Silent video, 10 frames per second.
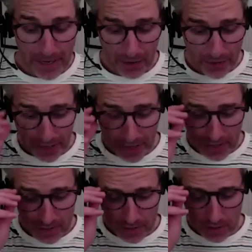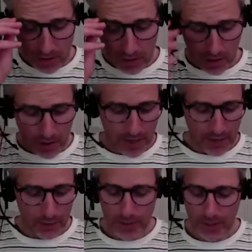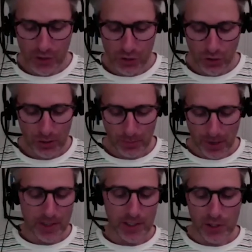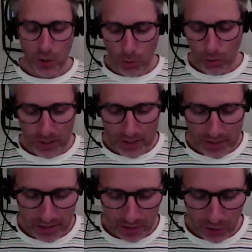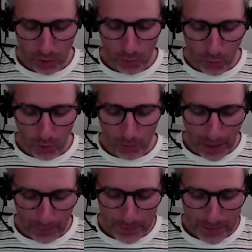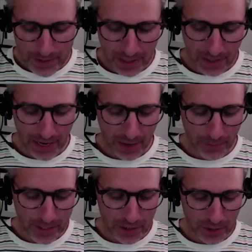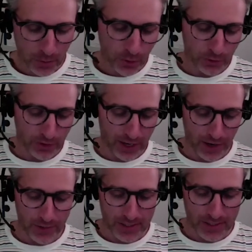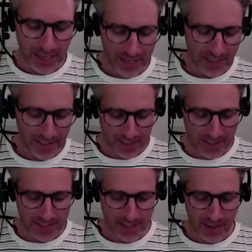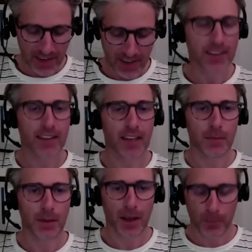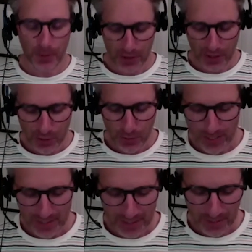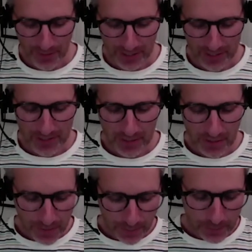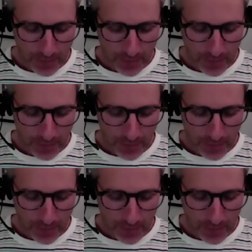But nowadays, I really enjoy my notoriously long warm-ups that allow me to move like I was 10 years younger, keeping up with the 20-somethings.